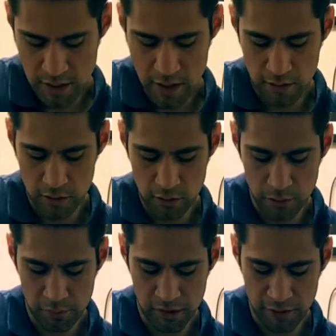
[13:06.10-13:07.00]
And then you're
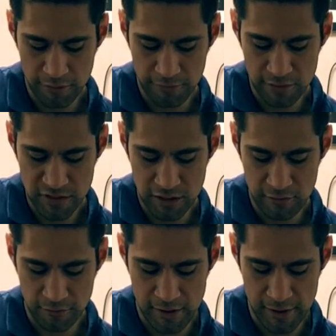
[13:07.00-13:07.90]
going to play the 15th
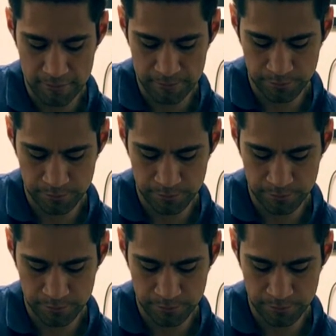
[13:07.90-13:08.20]
fret.